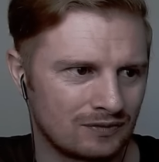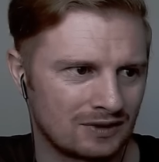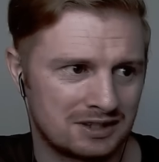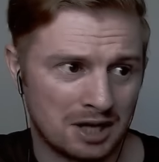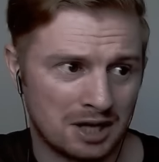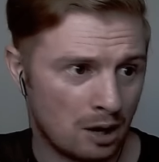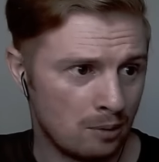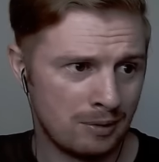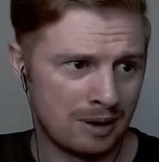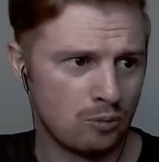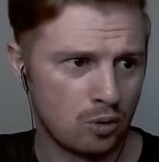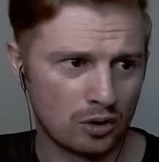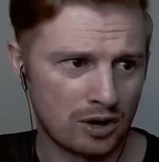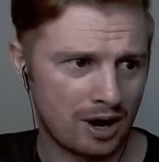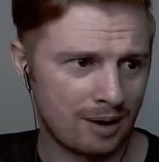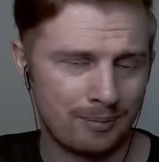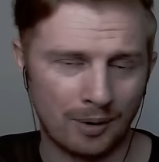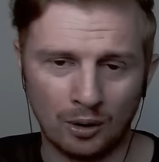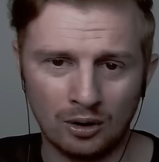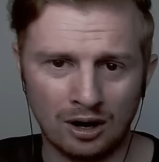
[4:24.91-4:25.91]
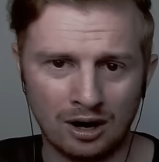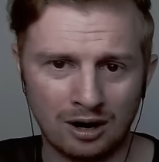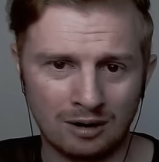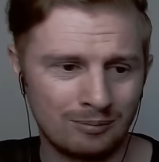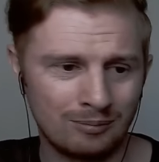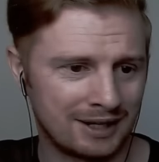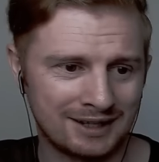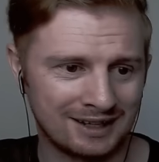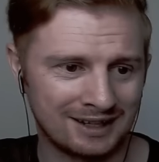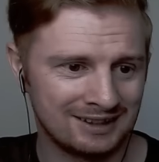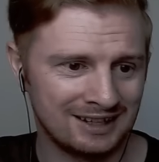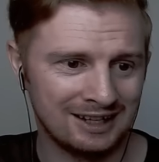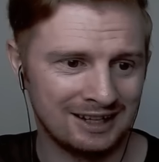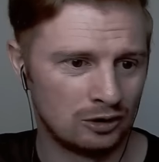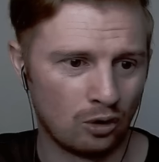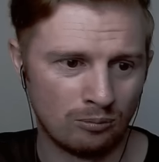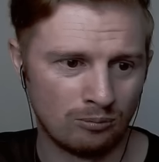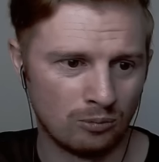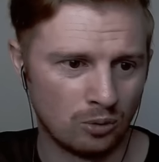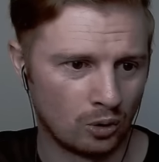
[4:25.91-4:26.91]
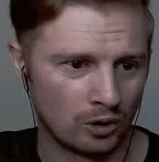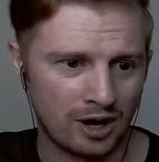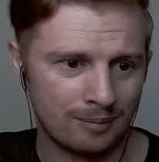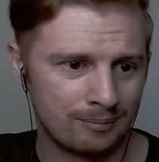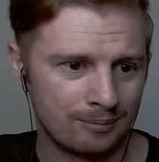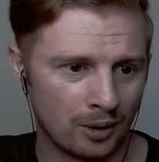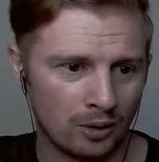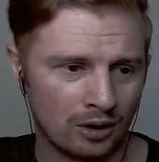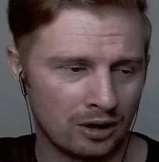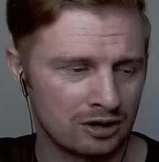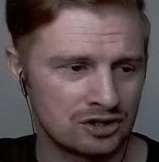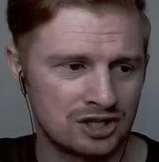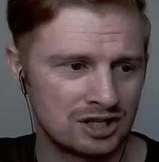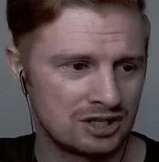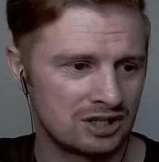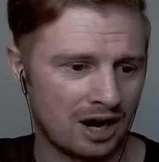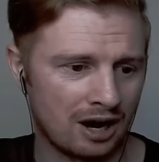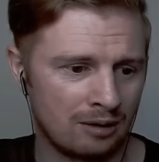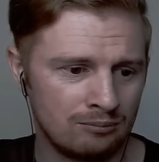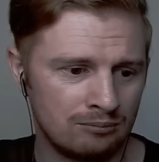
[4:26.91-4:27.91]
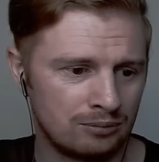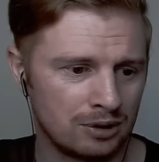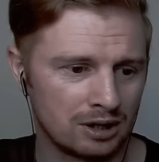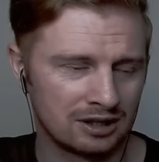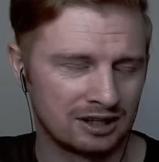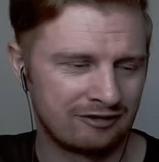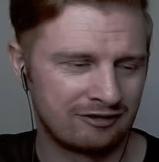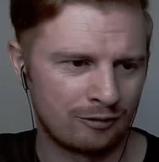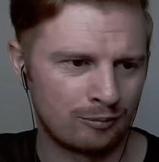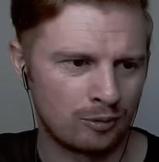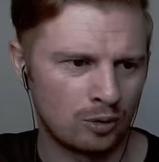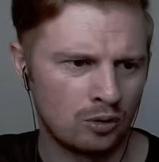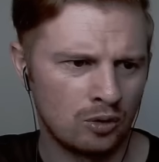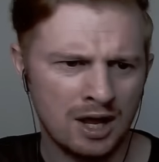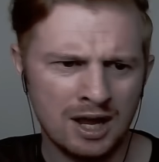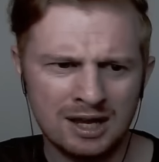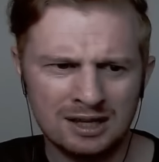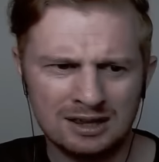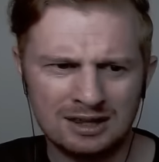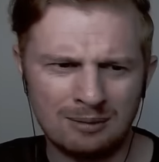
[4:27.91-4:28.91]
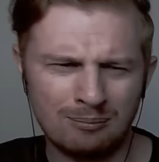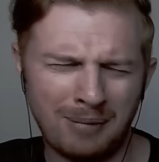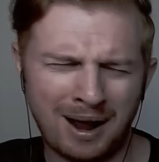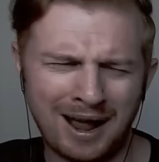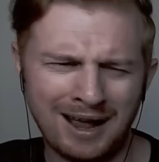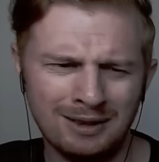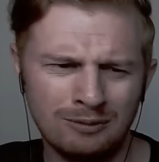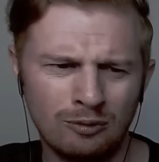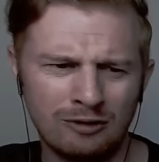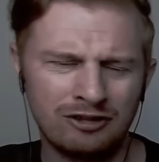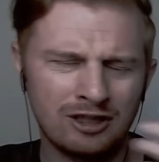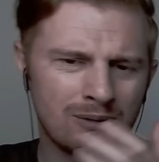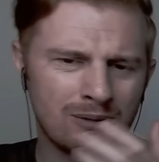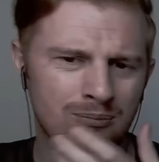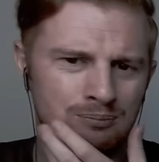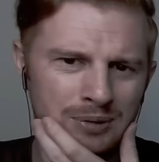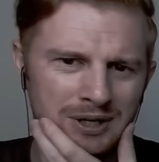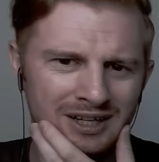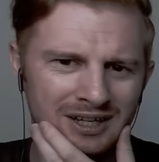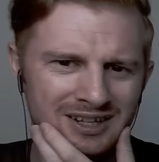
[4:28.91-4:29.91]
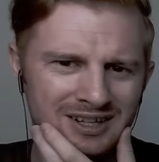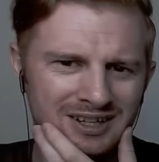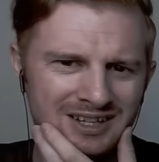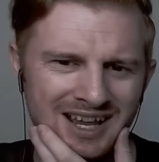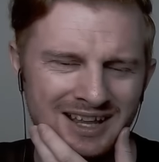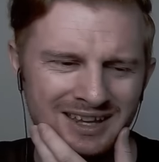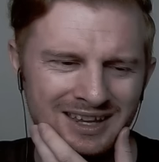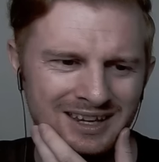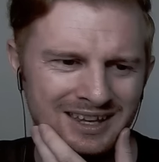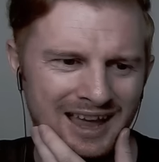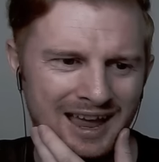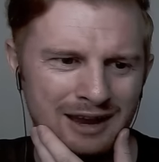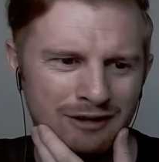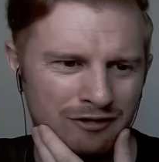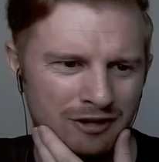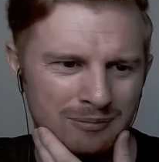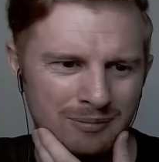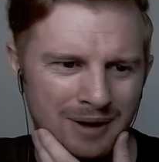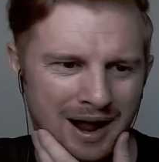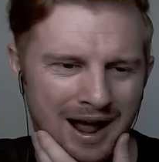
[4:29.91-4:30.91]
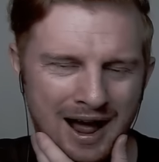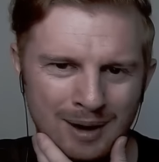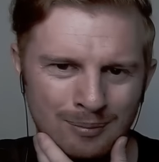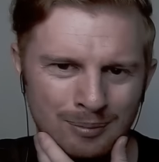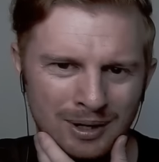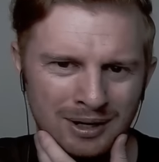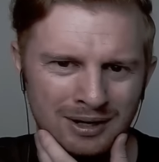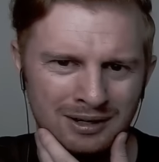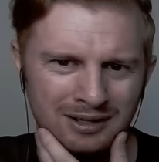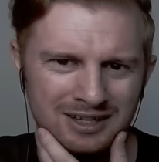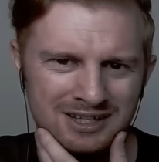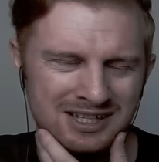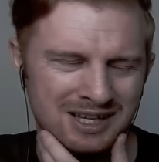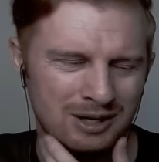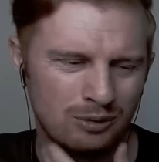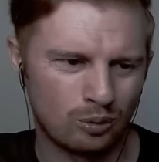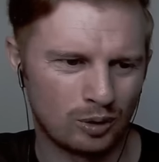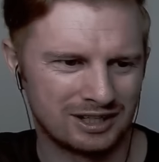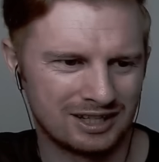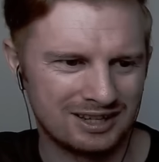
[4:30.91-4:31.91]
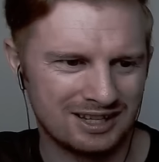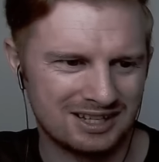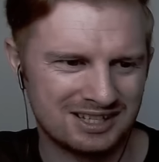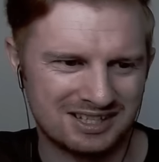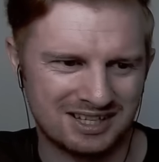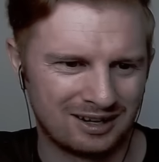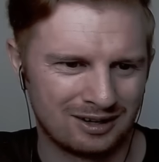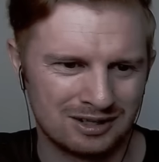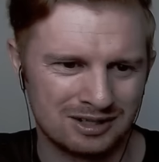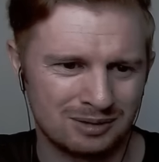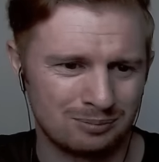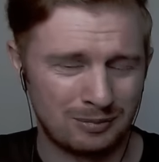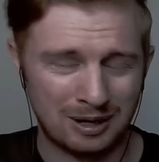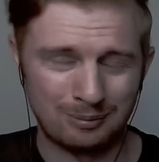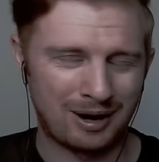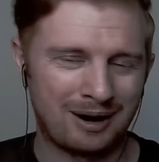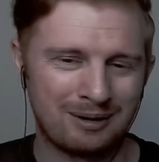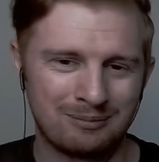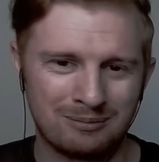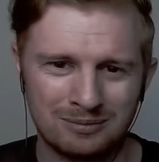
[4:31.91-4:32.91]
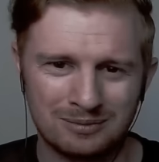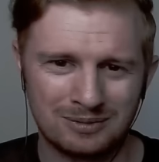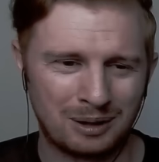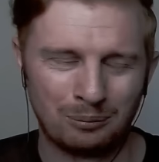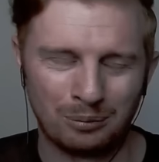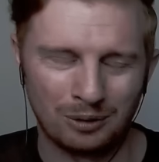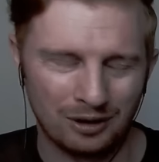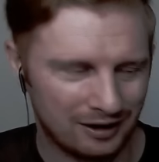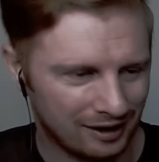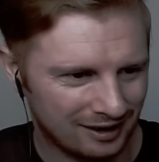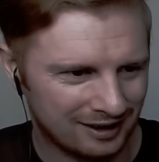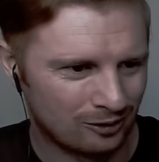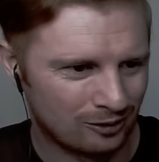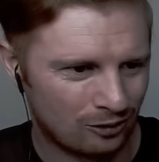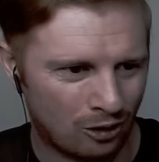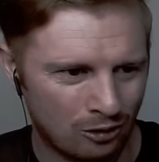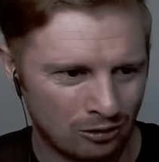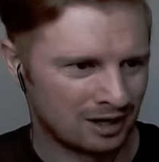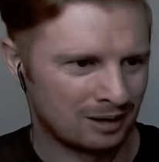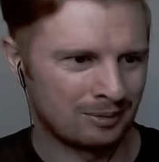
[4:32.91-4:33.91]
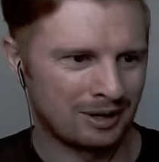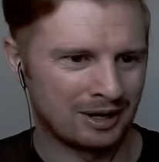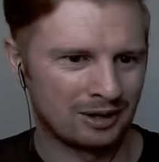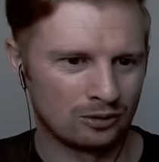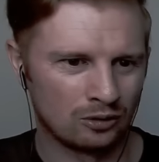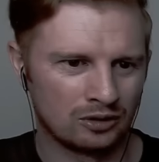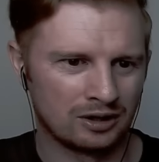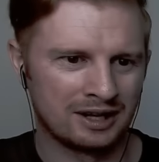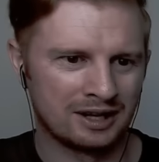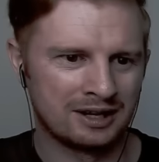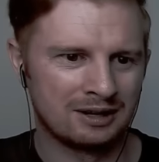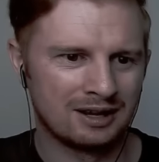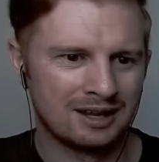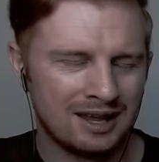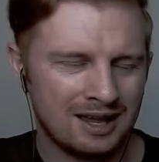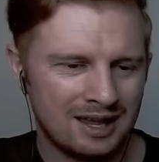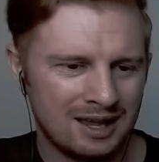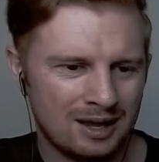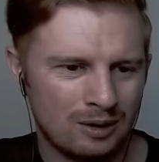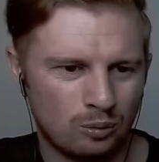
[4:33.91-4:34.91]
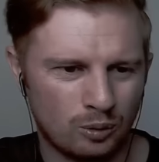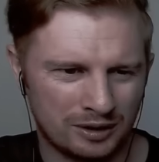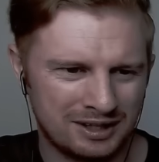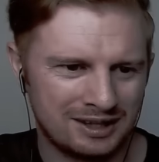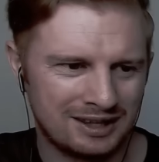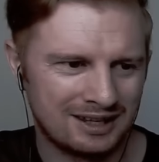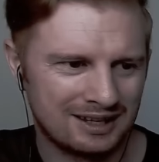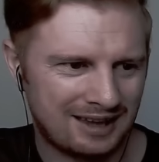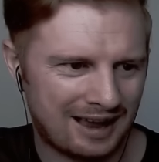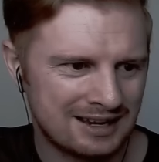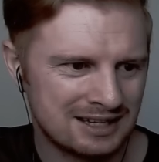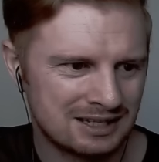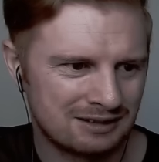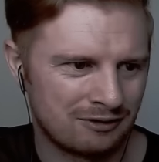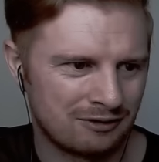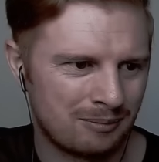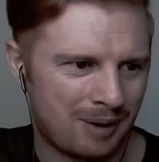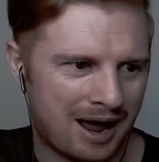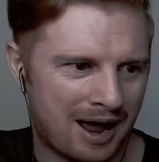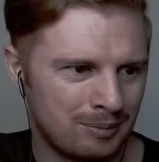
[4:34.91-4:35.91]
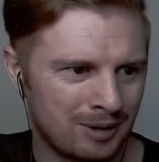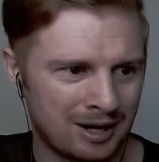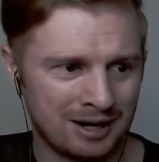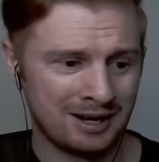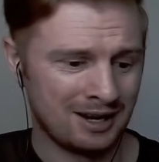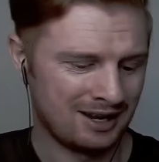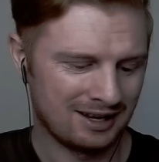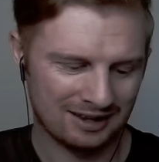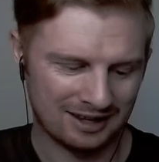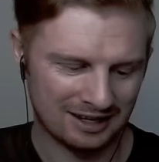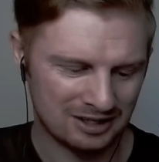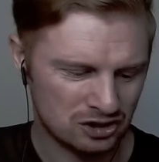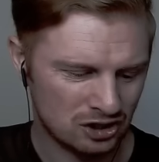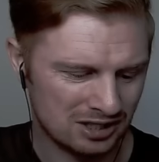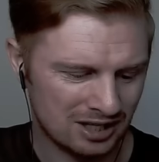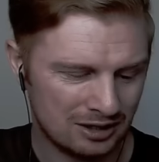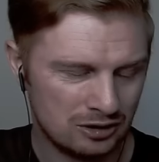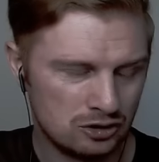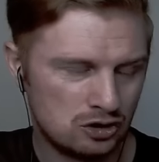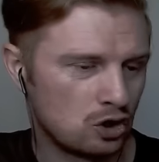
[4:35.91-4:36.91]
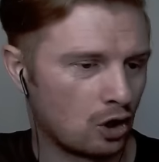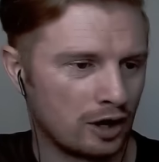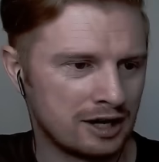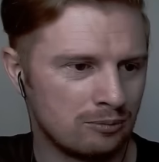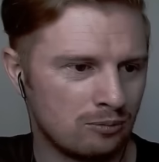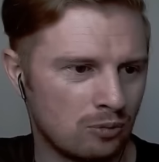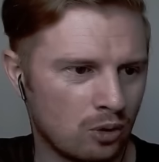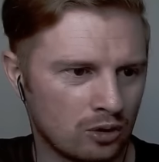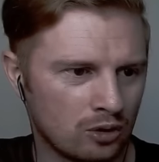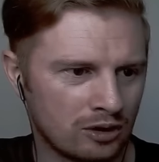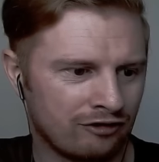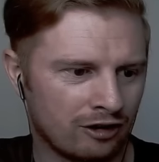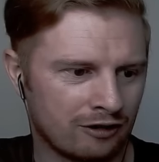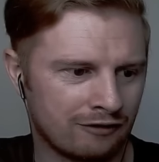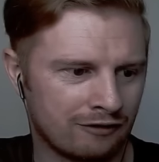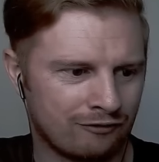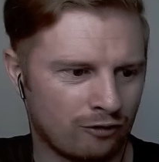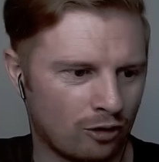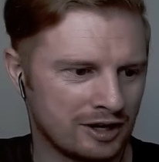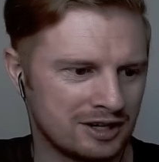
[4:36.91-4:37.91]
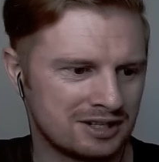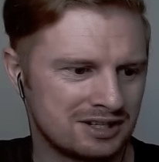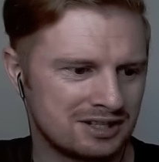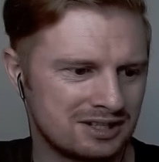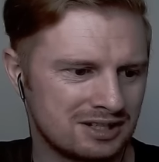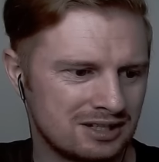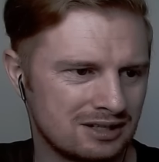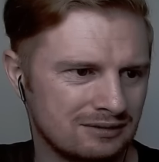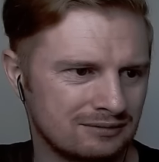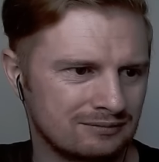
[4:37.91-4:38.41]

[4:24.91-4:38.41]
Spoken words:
Tell me more about her, man. I need to know more about her. She's unbelievable. The man with the beard, is that the guy from ABBA? Is he one of the singers? Maybe I'm completely wrong there, but it looked like one of the guys from ABBA. Let's just enjoy more of her voice.